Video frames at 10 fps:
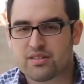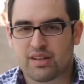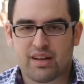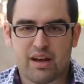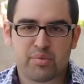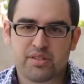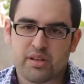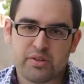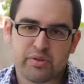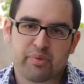is the
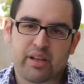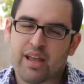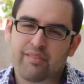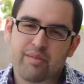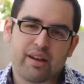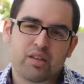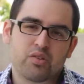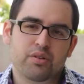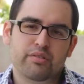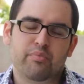compensation plan. Everybody's
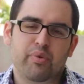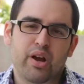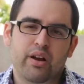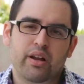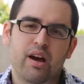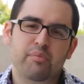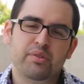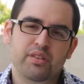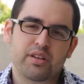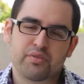always comparing
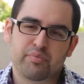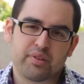compensation